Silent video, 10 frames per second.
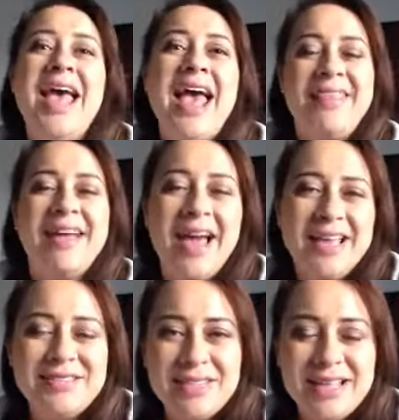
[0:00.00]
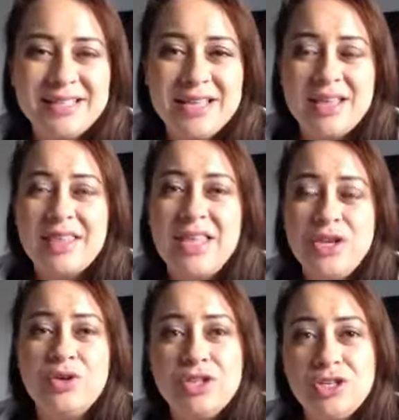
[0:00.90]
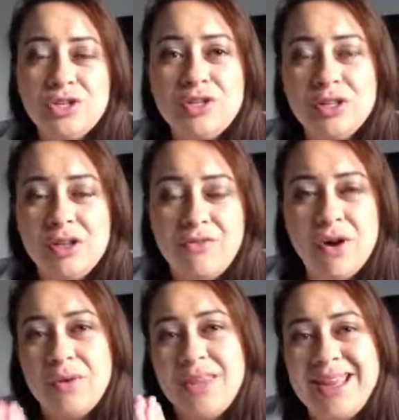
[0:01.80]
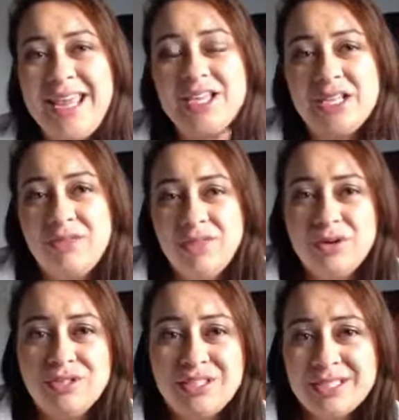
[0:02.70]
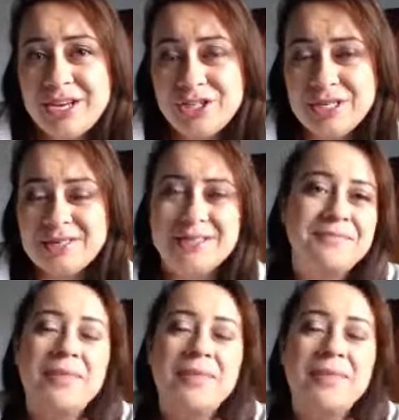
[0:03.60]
and the kinds of things that you should do to look for within each of those sections.